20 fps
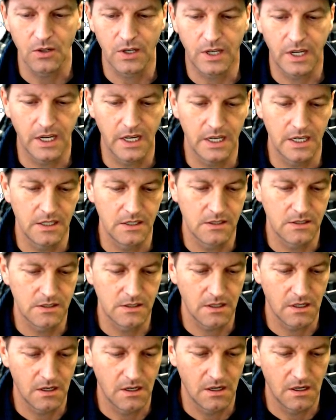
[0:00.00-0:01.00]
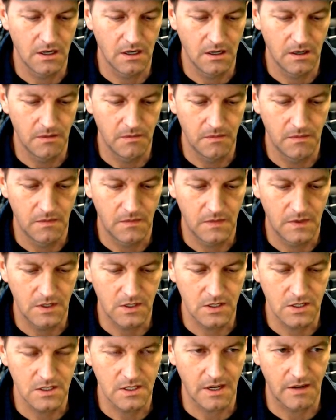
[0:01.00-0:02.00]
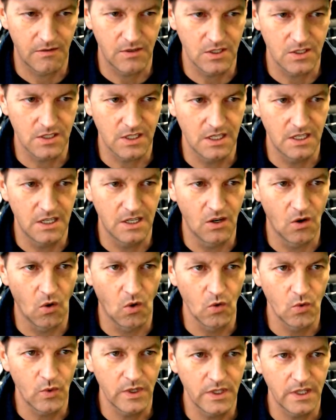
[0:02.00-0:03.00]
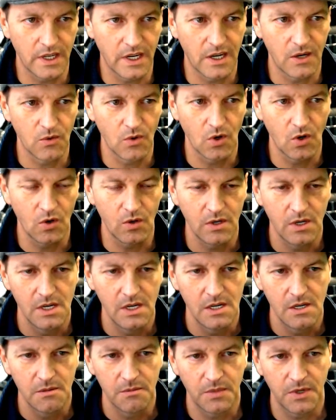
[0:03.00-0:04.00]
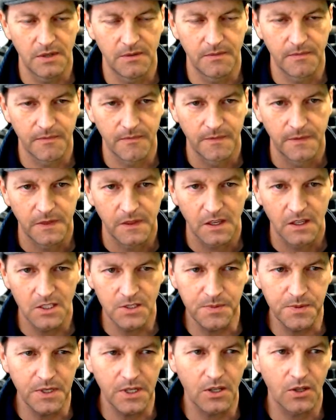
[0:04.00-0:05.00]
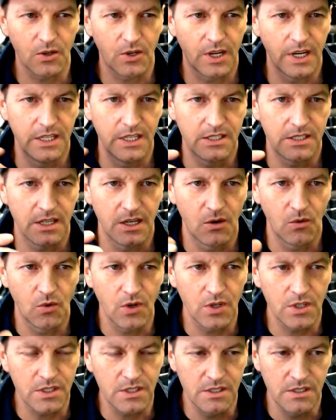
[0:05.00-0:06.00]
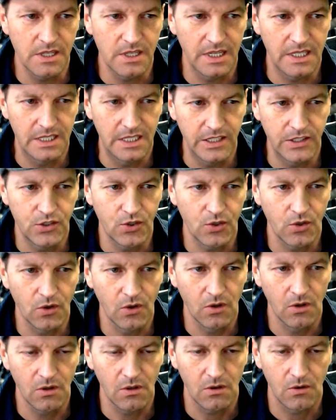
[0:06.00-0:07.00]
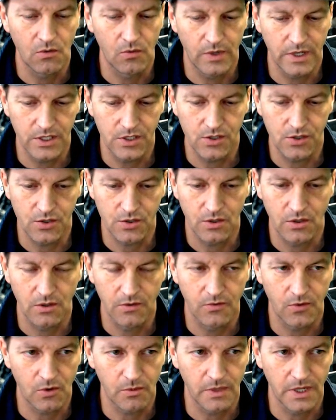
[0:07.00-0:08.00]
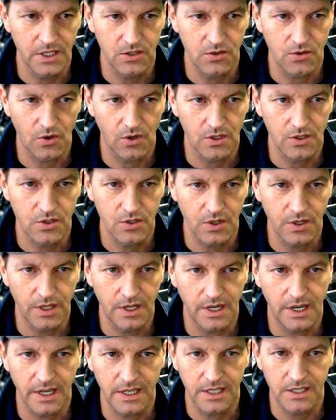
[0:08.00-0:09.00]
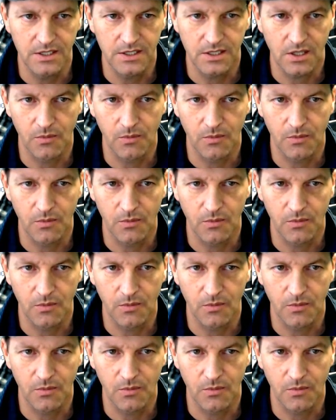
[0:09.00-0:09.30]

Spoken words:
case, this is obviously an old one that I wrote, but in this particular case, it works as a digital register for my store so that I can sell